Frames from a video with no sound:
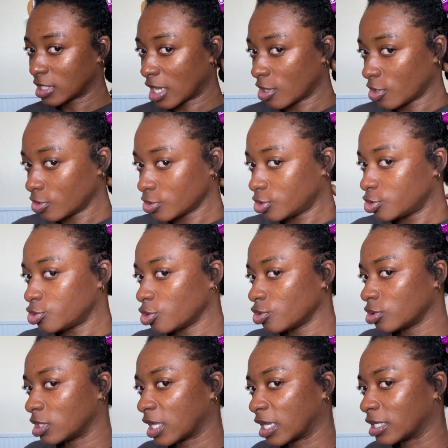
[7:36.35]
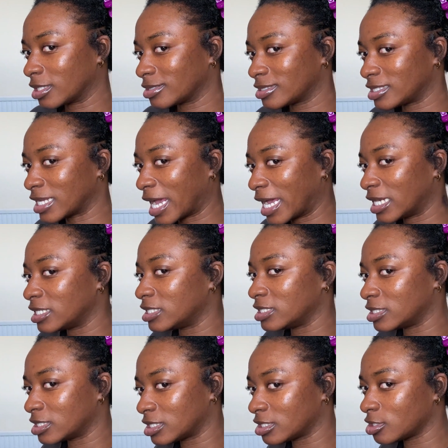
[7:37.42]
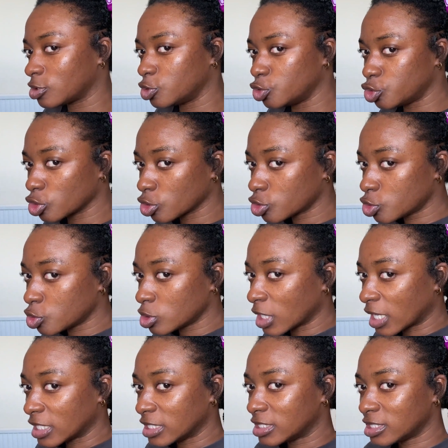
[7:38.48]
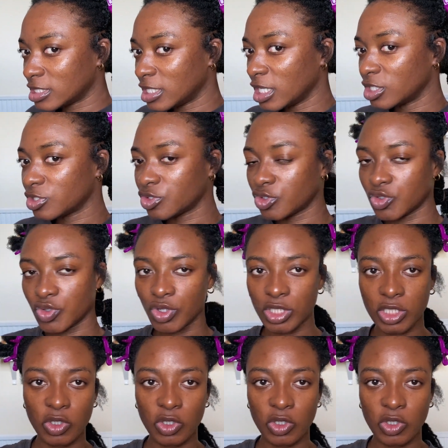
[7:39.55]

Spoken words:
I also like tied it just so that it stays straight,